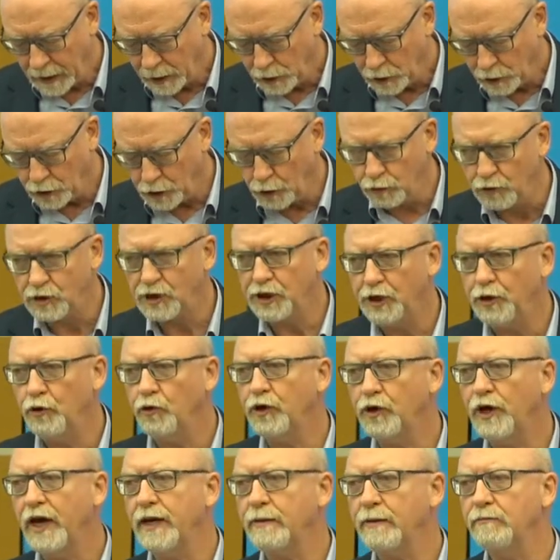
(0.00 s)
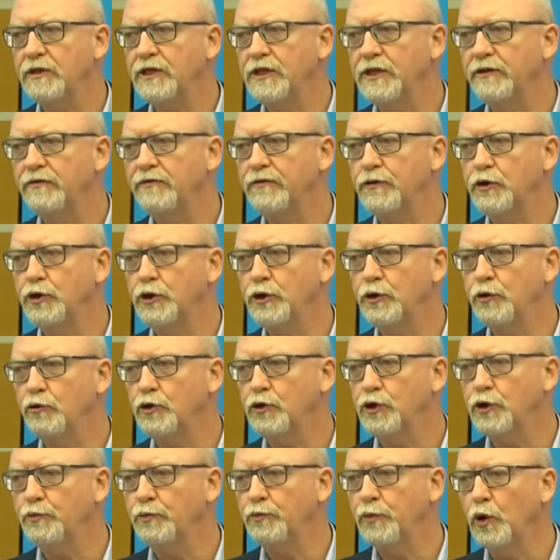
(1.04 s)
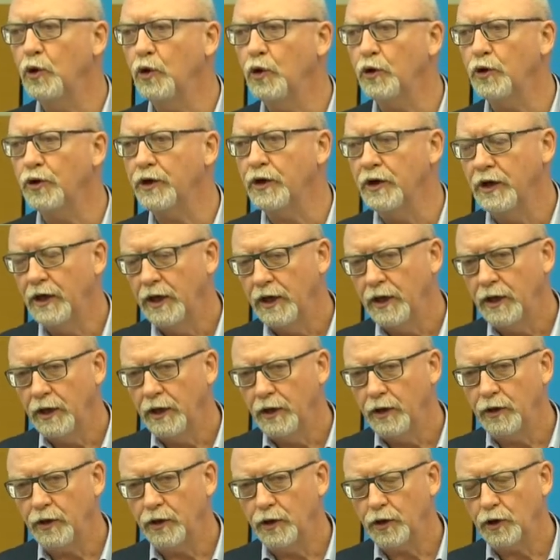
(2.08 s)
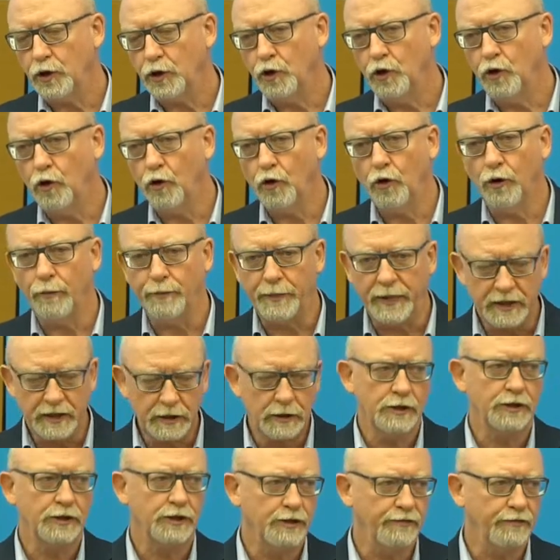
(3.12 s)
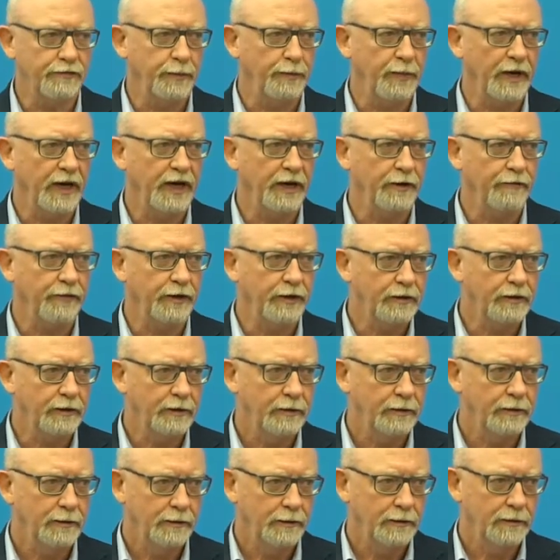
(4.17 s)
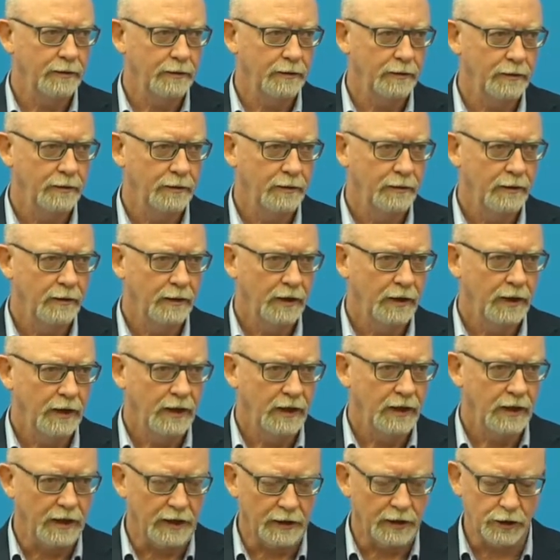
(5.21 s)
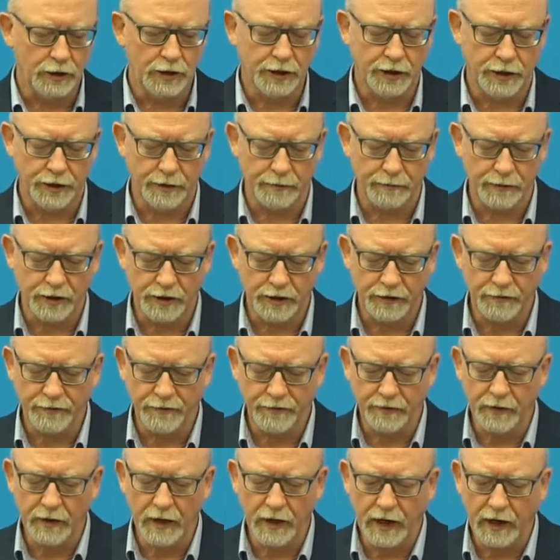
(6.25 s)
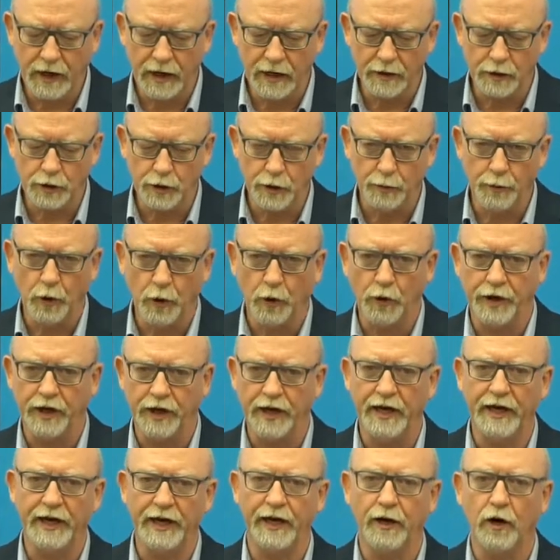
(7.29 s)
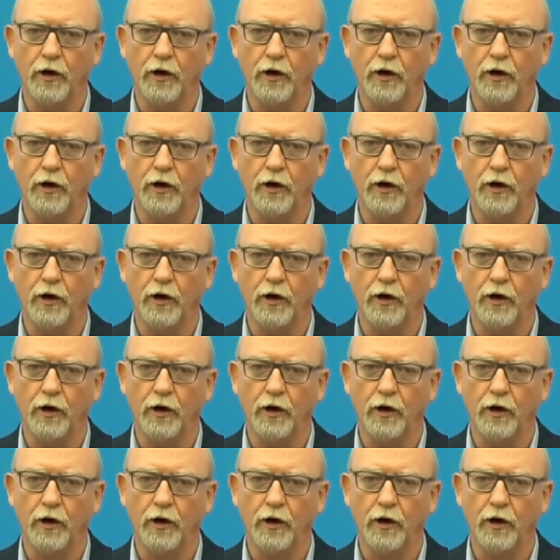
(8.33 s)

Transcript: Using your captive to support the core business of the parent in terms of supporting it in